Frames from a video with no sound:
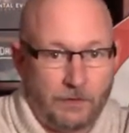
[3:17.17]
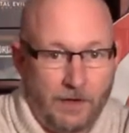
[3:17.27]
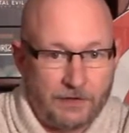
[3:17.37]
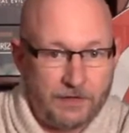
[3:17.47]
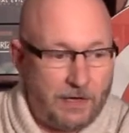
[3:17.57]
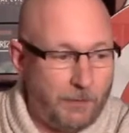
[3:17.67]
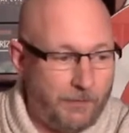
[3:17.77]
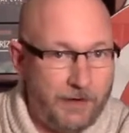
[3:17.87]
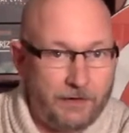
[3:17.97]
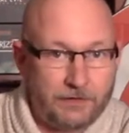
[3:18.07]
set them over
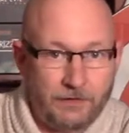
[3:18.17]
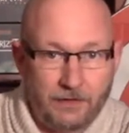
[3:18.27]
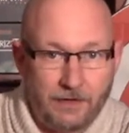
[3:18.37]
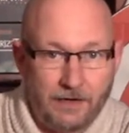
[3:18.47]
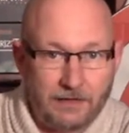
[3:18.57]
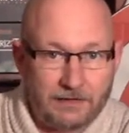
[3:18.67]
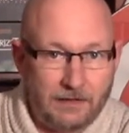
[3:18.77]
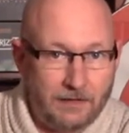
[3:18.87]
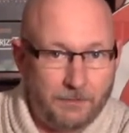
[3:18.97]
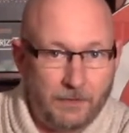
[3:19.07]
here so you can kind of see
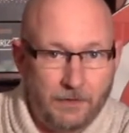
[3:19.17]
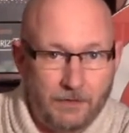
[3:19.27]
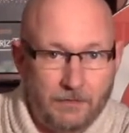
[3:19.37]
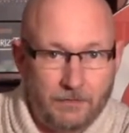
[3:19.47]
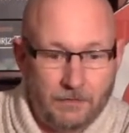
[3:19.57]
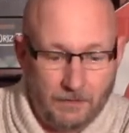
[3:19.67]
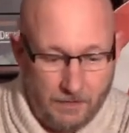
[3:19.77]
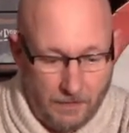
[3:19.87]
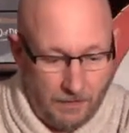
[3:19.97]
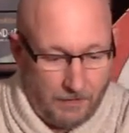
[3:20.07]
them.
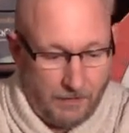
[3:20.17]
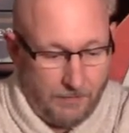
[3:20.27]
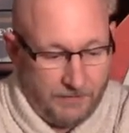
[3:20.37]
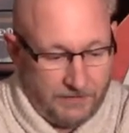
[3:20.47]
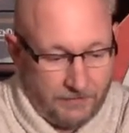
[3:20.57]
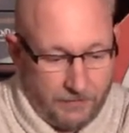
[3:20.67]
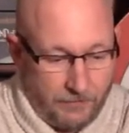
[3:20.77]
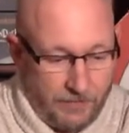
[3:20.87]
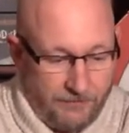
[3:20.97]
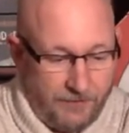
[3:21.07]
This is the
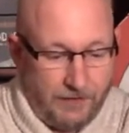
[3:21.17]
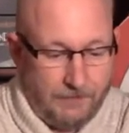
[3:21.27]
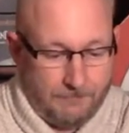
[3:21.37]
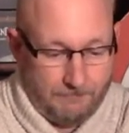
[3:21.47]
Griffin